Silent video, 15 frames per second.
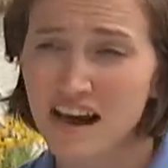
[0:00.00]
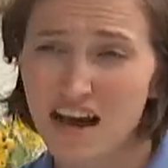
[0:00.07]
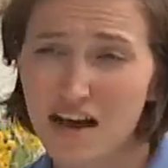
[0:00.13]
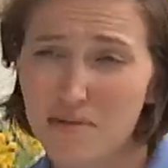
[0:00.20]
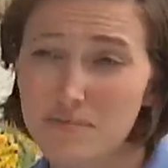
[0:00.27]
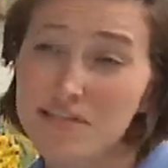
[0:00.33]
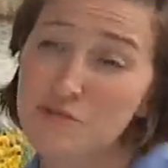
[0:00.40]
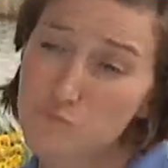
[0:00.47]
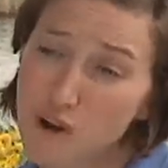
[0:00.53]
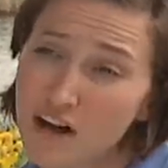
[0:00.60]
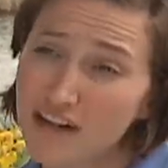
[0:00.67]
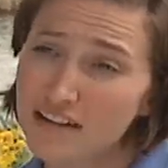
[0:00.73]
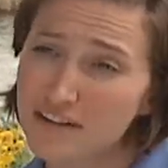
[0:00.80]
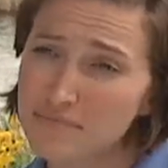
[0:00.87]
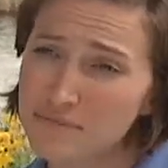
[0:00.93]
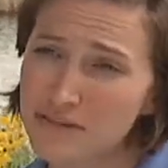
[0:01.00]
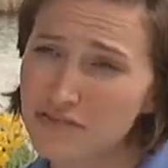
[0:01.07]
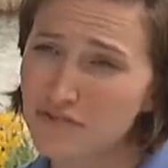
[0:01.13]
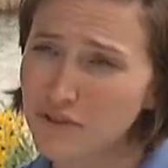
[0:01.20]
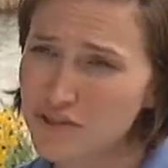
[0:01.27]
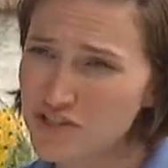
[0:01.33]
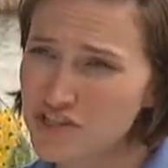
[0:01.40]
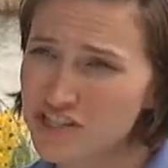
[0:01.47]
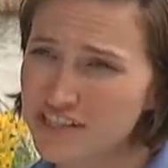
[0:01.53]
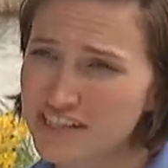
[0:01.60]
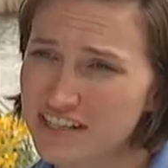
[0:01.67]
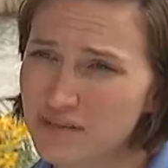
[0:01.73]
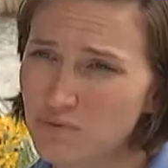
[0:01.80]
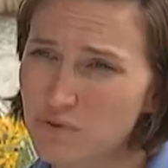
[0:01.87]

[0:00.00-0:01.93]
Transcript: um, as well. But unfortunately,